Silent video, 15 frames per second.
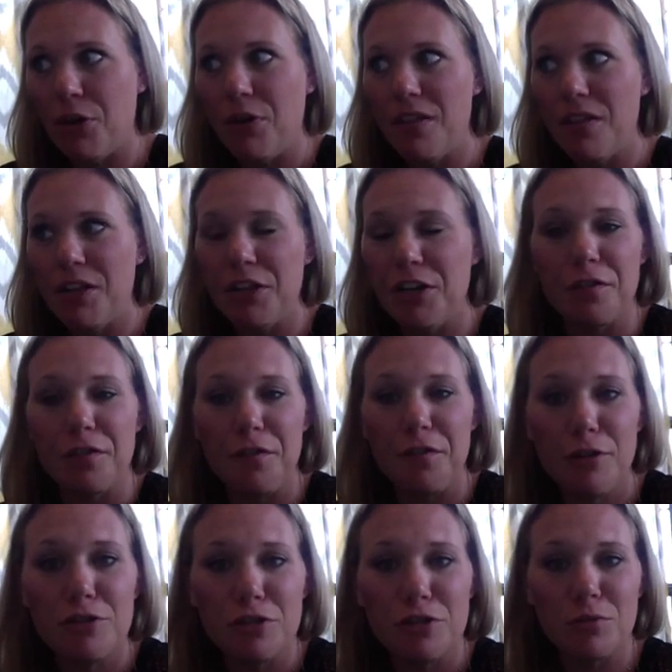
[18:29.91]
the near
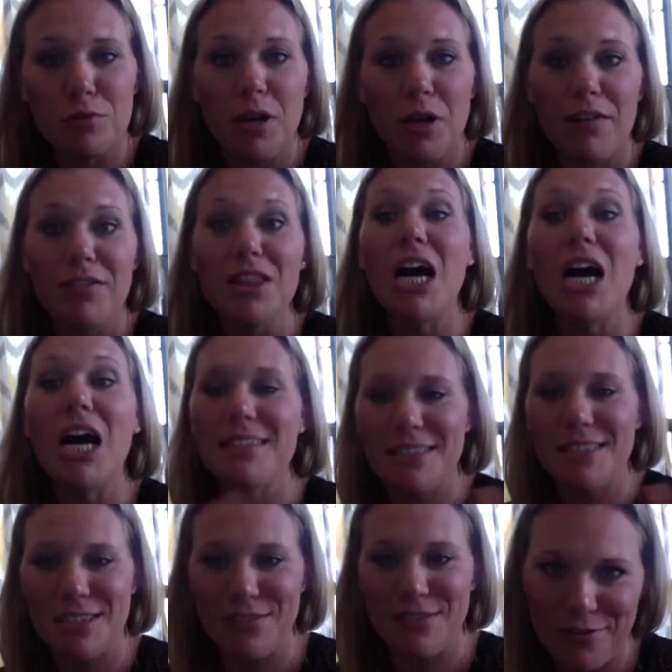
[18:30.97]
future, we'll have
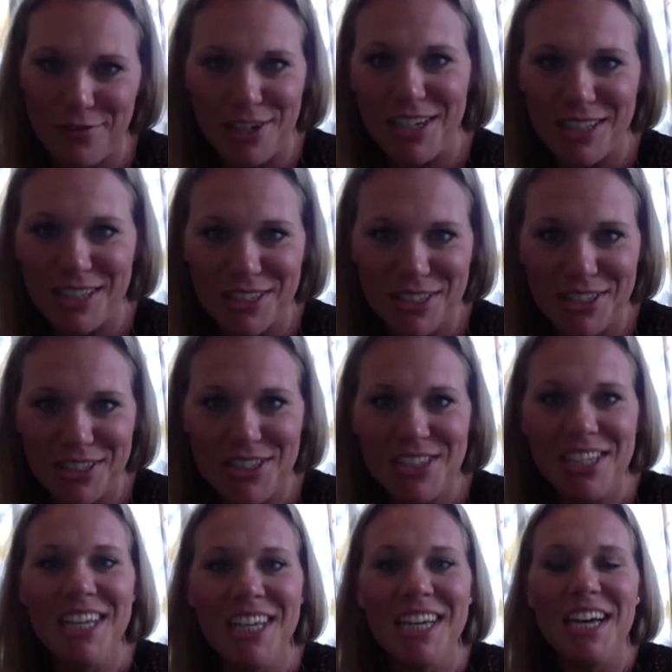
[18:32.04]
lots of different colors.
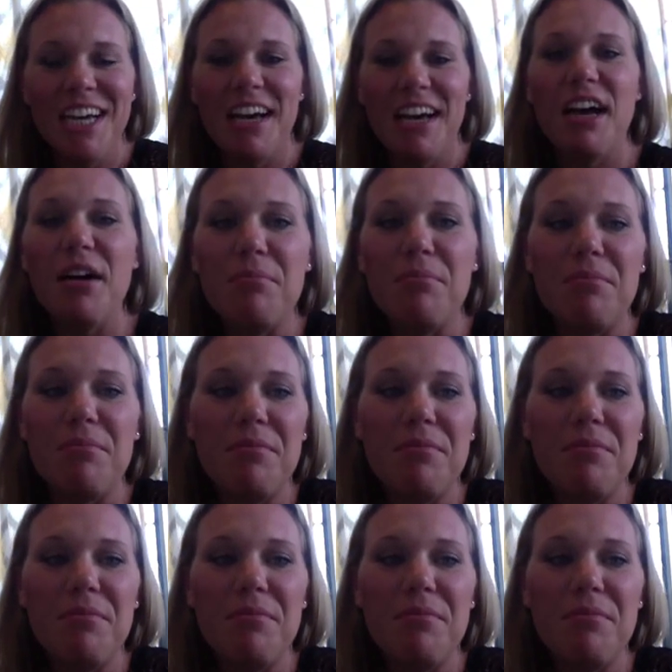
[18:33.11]
But